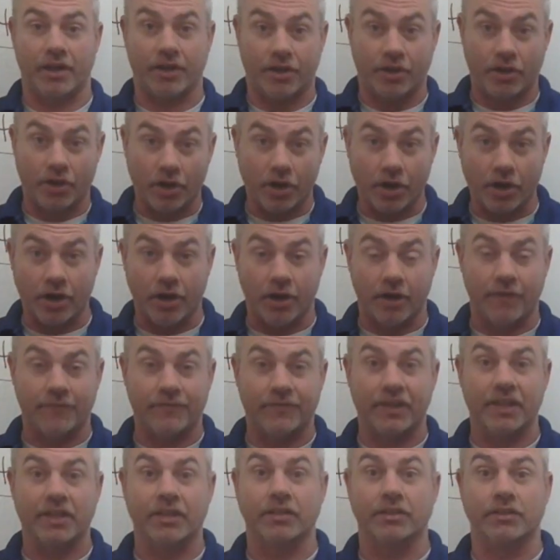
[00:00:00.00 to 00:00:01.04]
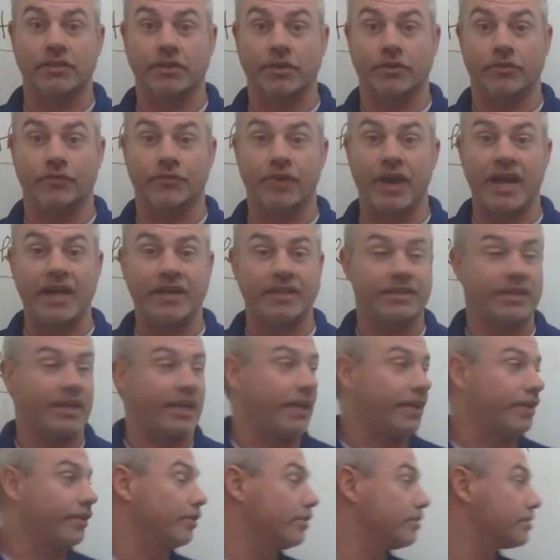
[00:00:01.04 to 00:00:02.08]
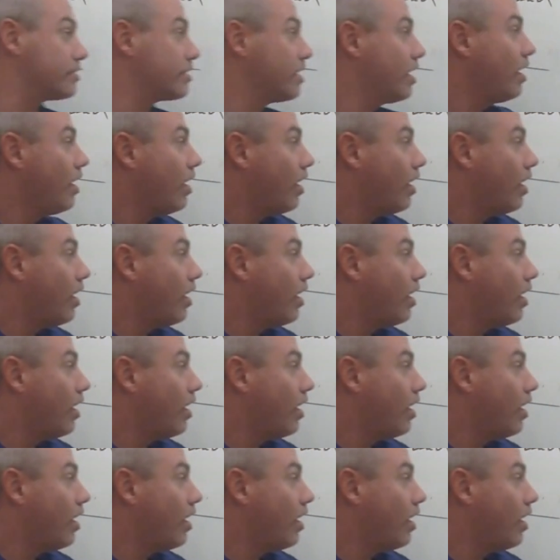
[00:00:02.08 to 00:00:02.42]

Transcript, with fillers: curve into little rectangles?